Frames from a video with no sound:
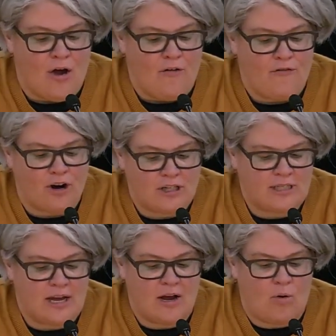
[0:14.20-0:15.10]

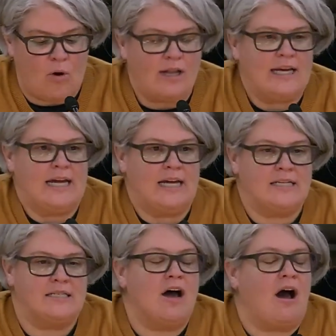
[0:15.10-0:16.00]
First, QALY
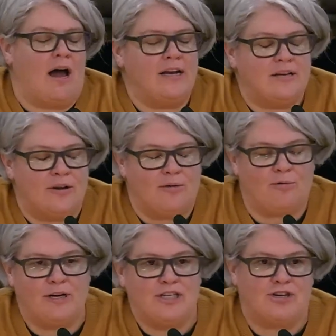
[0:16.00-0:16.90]
is not
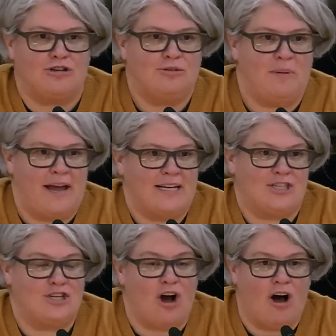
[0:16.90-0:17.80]
research
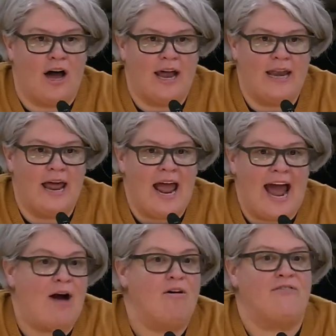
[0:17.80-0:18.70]
based on
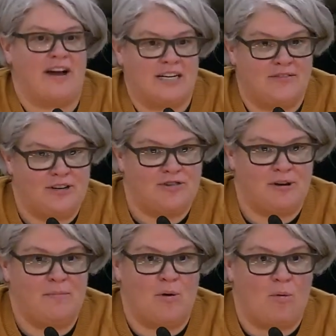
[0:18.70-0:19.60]
how effective a
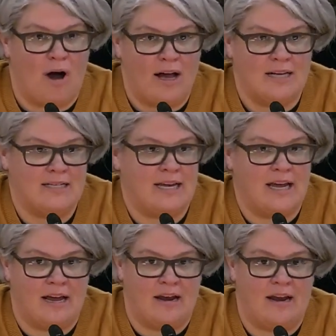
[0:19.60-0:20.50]
treatment was
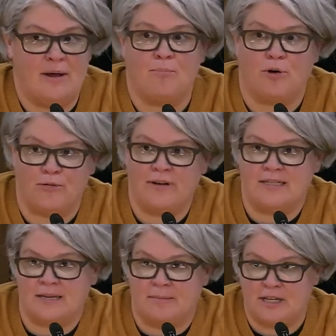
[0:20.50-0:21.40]
in improving
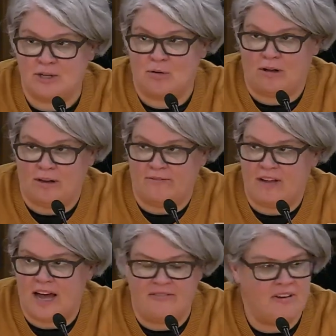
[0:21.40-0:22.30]
somebody's quality of
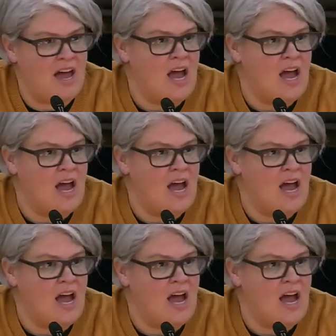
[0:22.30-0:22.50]
life.